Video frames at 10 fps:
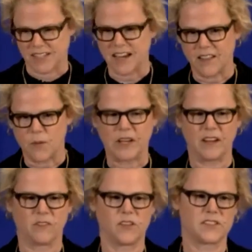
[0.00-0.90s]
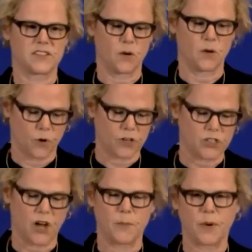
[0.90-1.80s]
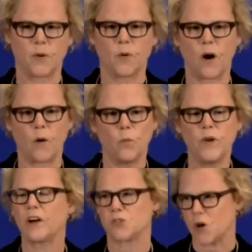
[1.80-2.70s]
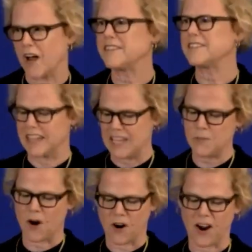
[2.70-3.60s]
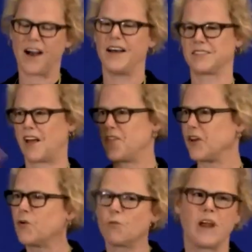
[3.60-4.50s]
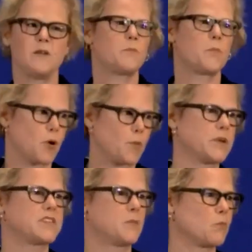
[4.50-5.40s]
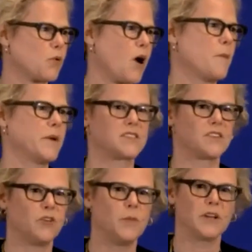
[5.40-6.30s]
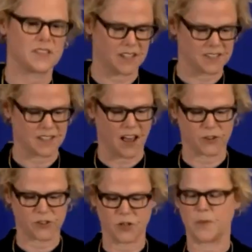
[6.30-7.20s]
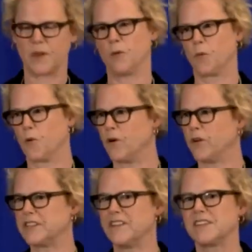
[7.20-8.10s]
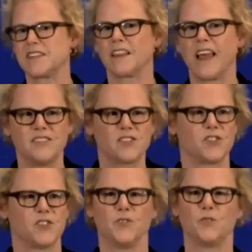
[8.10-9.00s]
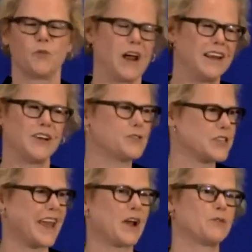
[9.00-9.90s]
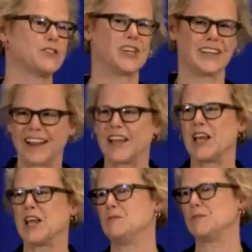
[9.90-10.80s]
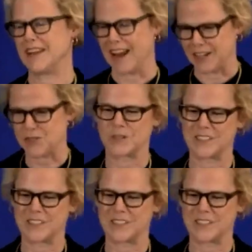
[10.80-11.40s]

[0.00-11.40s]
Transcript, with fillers: as I said at the beginning of the design workshop, we are trying to keep our eyes on the great purpose and promise of humanistic scholarship in the world. And this lends to grandiose language and claims and